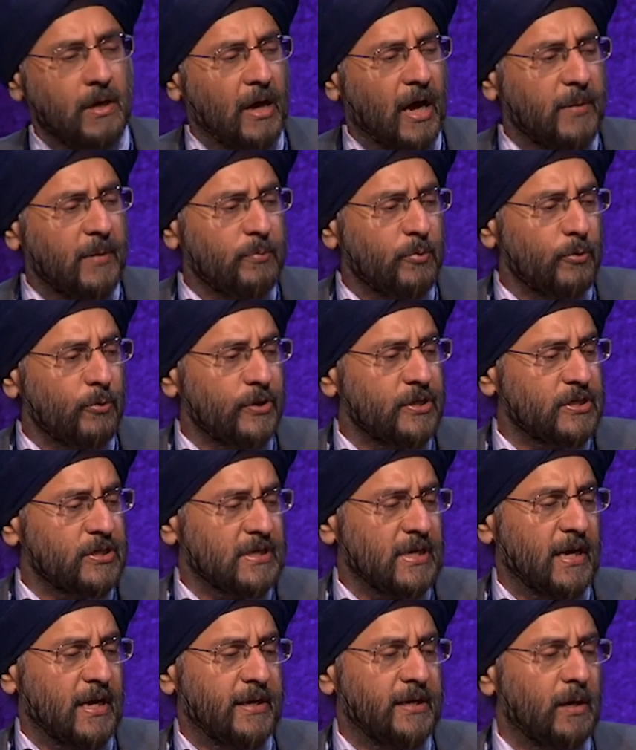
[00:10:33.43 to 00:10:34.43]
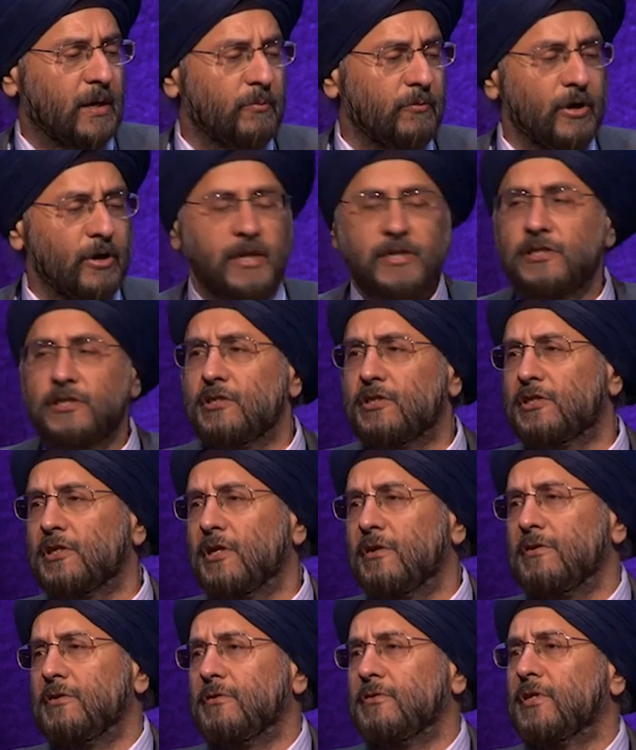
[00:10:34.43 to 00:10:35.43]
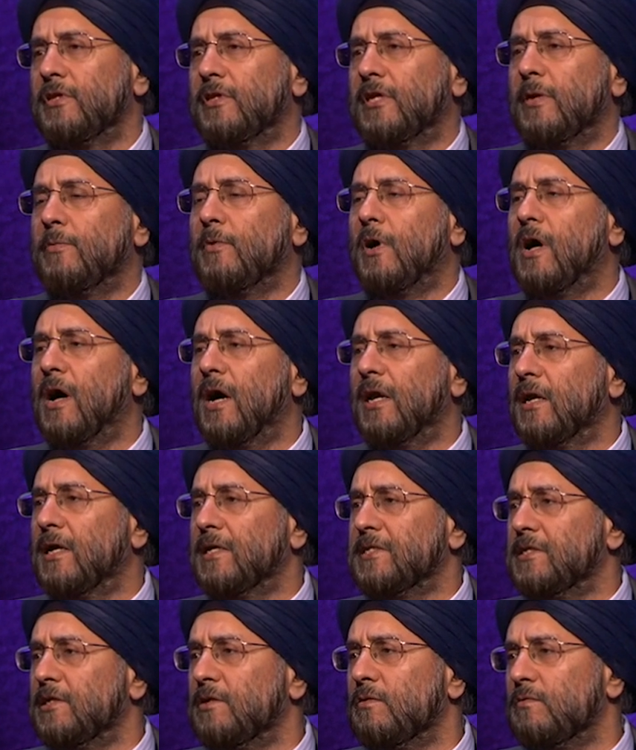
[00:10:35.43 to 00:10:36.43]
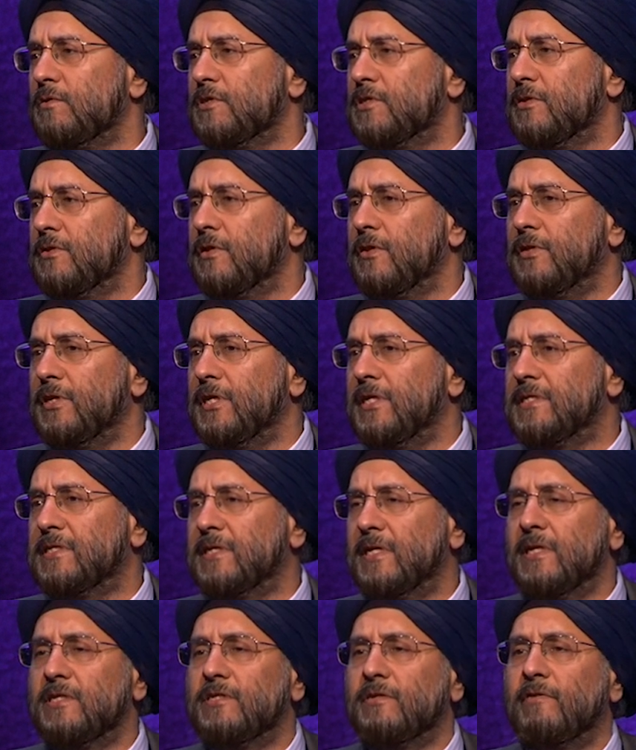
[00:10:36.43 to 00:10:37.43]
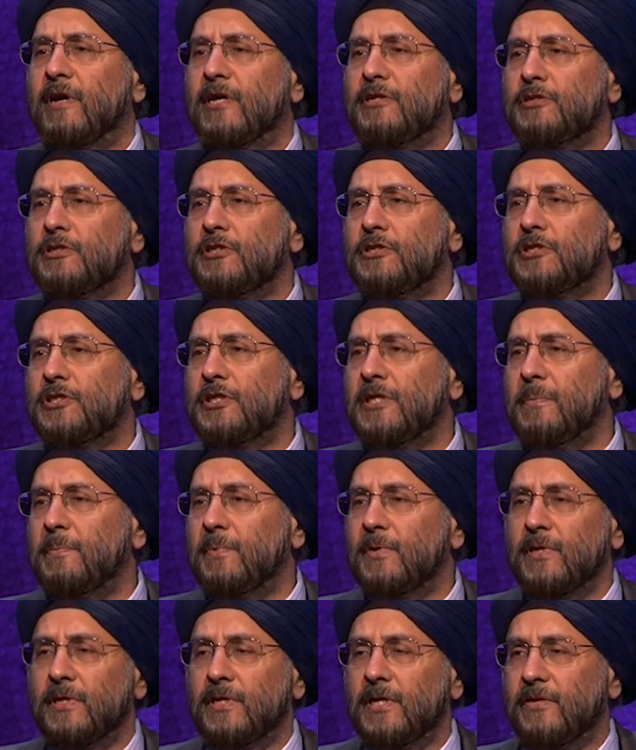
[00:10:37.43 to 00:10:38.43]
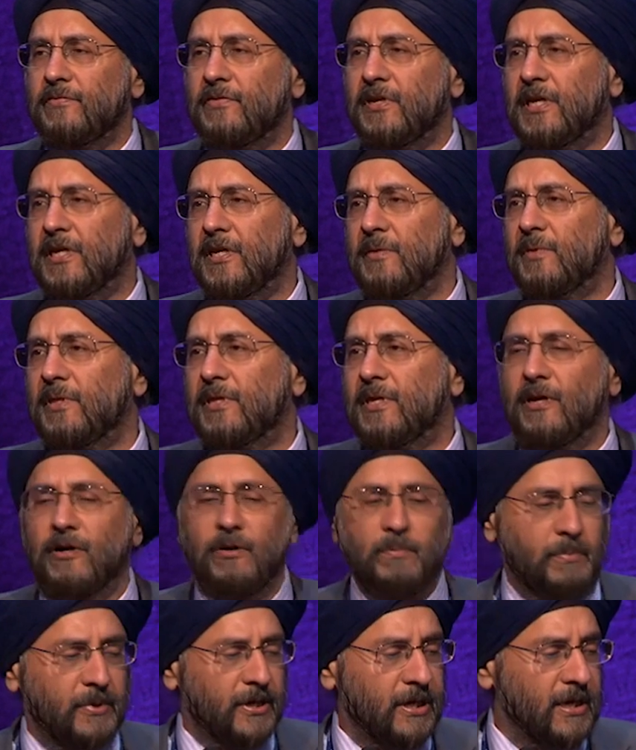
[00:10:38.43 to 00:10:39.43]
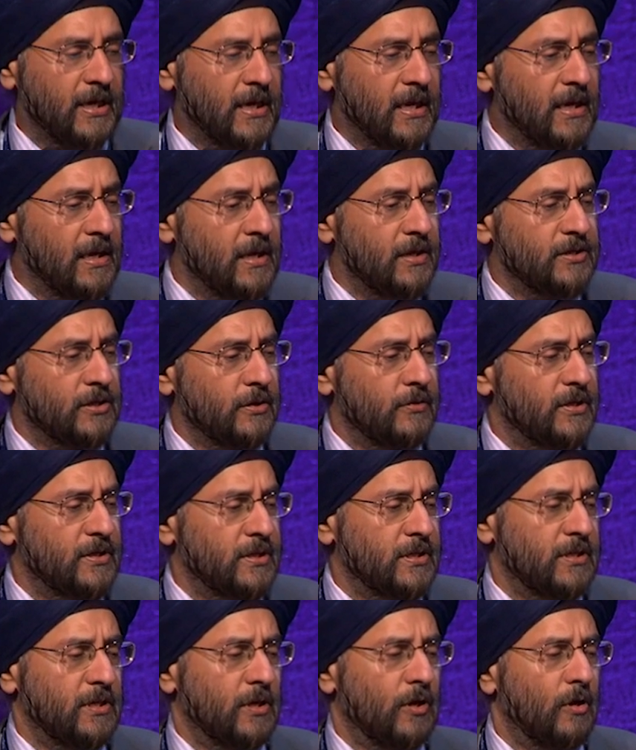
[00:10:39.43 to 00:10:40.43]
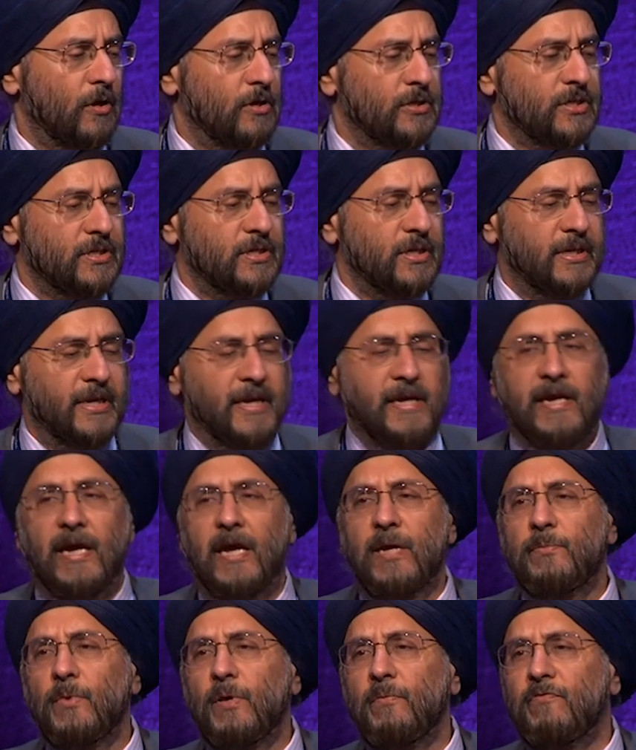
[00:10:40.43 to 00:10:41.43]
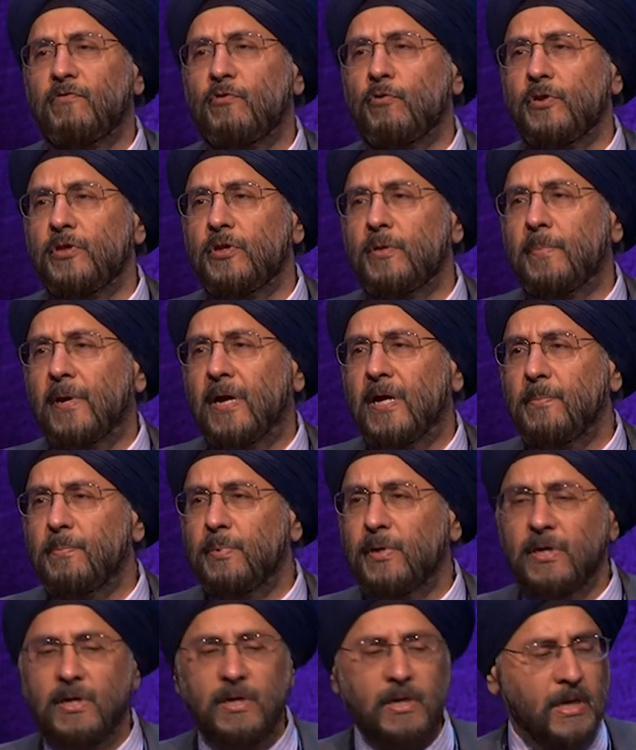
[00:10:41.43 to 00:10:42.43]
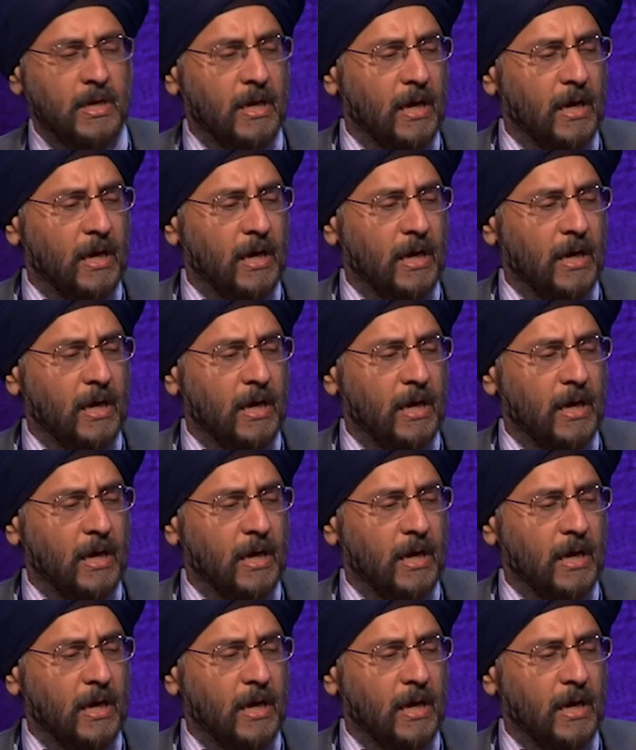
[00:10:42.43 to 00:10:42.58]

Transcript: I brought this slide up really to show you that they were highlighting also that these things are actually cheaper than giving chemotherapy. So this is the cost that they came up for in the paper.